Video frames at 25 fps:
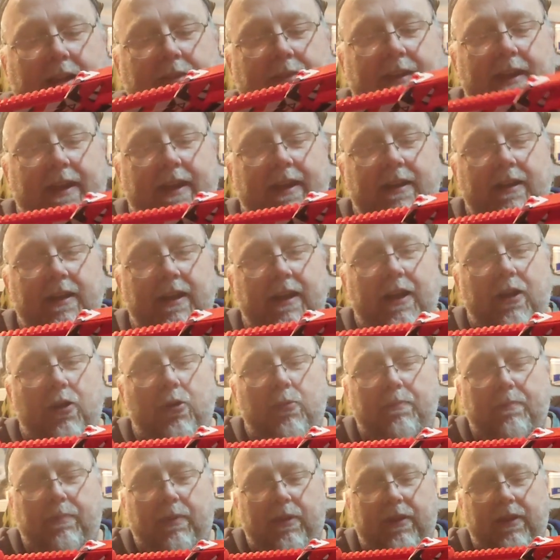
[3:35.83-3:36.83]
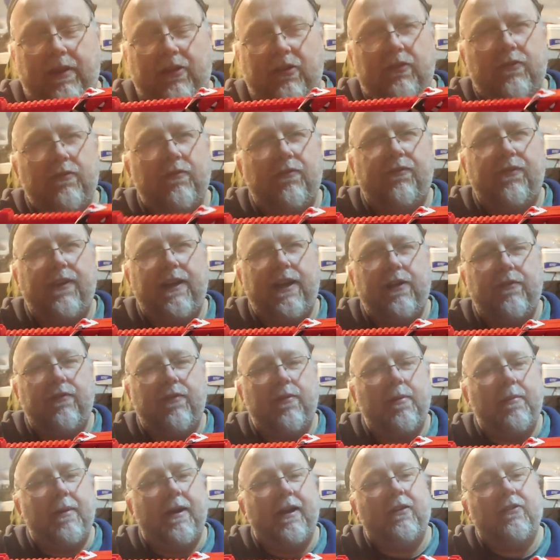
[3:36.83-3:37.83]
and then but it doesn't feed
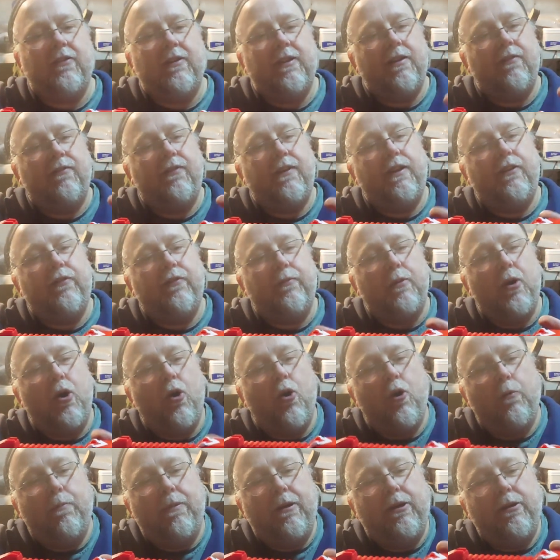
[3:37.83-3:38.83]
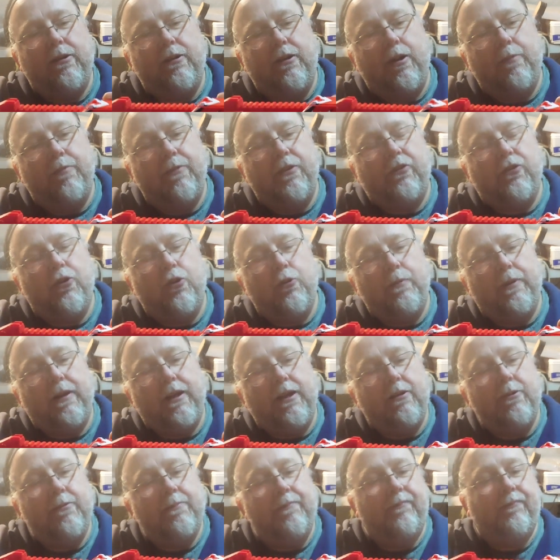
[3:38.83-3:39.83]
from the magazine. It feeds from a hopper up the top
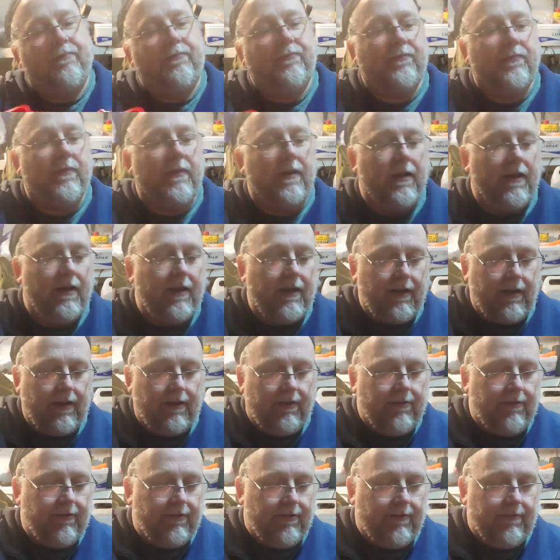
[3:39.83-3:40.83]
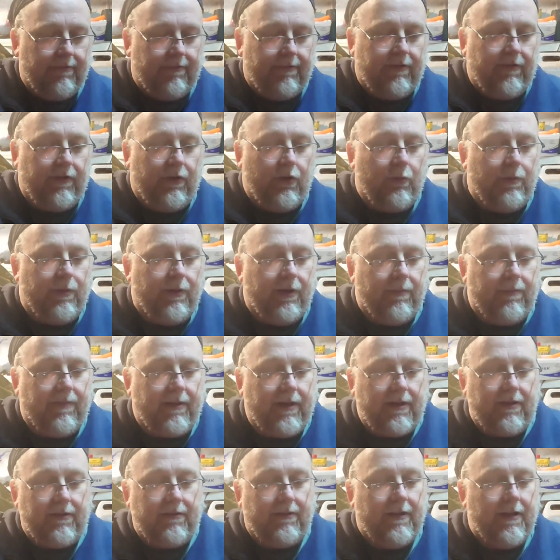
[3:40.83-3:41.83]
here. If you open up
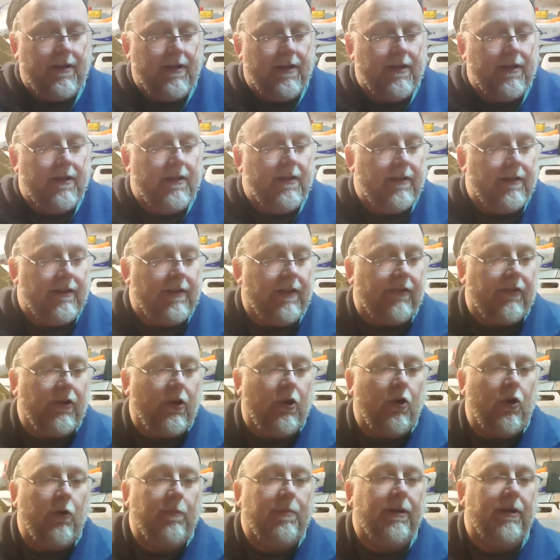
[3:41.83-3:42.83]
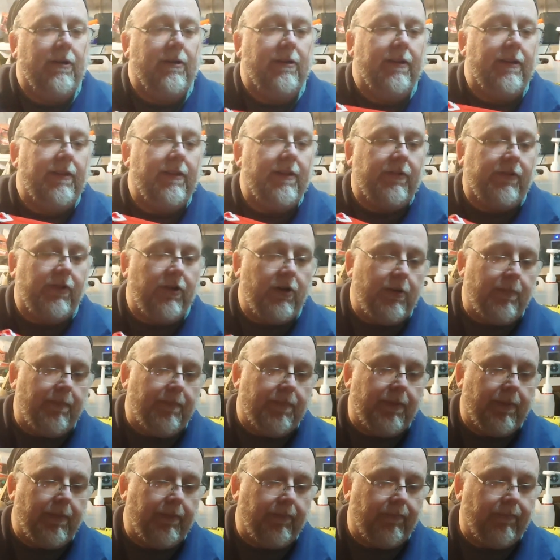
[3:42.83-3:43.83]
here, there's a hopper in the top,
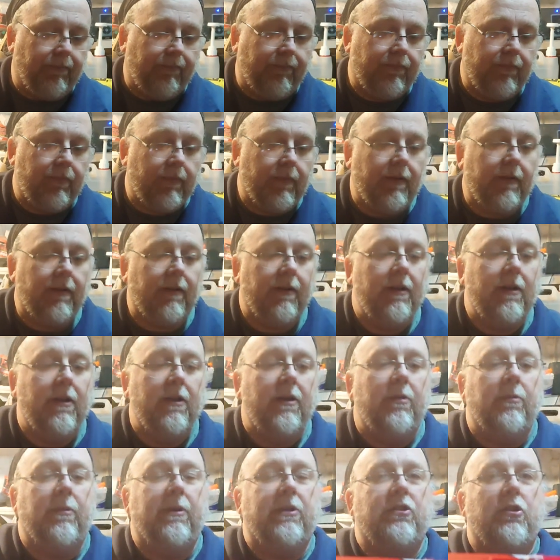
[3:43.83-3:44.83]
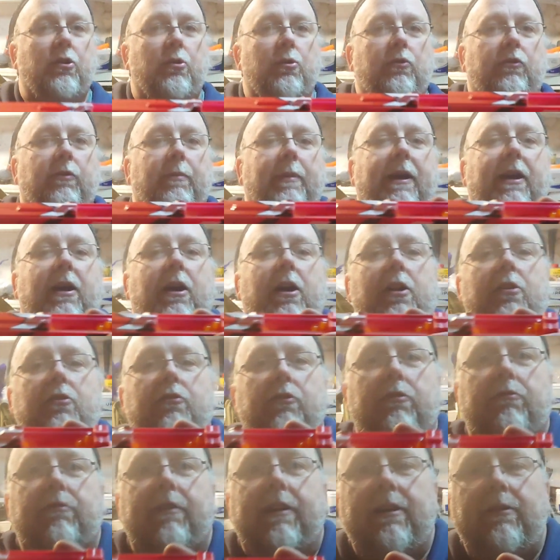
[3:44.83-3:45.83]
which holds about
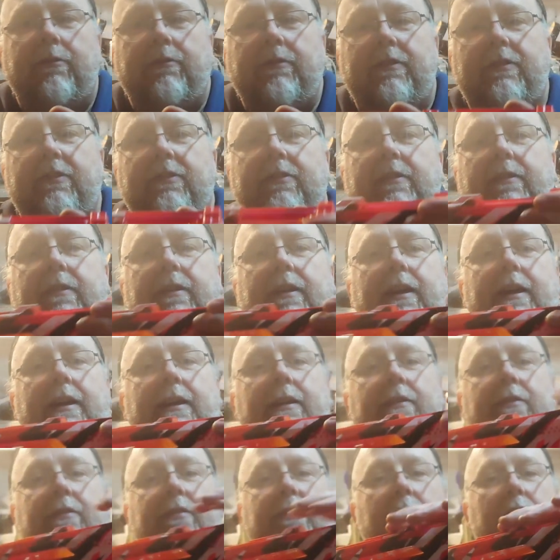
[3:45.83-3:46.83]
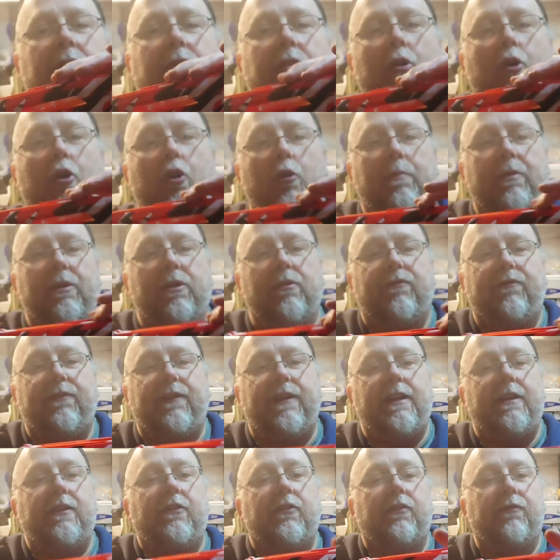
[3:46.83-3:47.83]
100 rounds, and the hopper
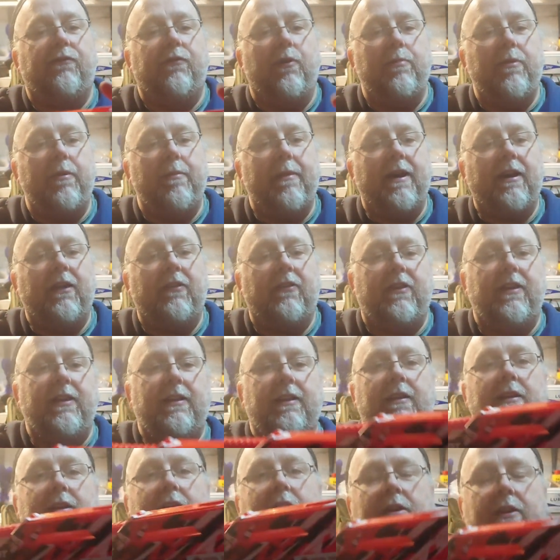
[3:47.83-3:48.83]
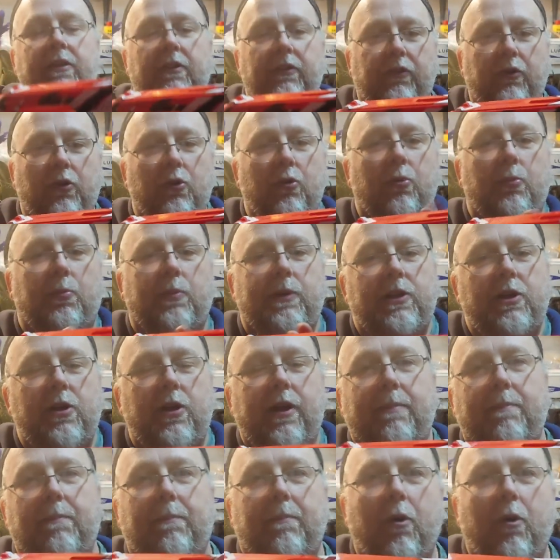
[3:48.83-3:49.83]
feeds from the magazine. So when your